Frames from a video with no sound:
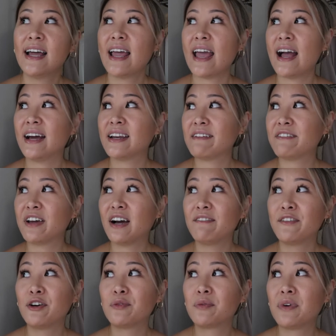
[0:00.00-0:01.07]
And if you have
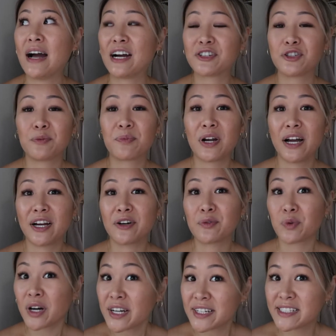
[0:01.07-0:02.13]
no actual prior
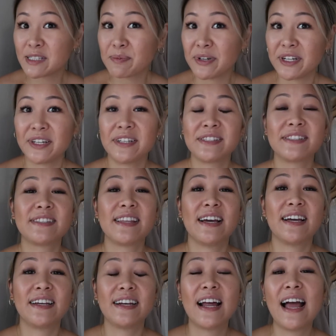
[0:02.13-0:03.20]
work experience,
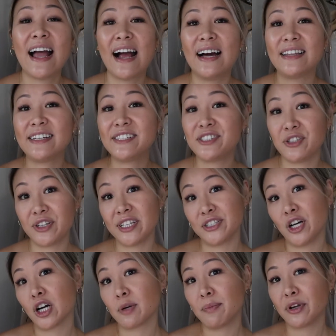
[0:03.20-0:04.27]
then at least you can
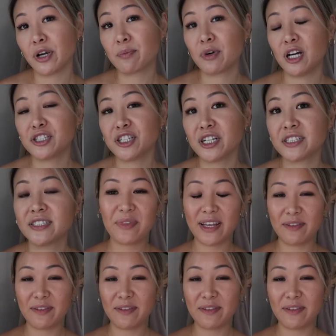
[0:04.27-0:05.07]
talk about your project.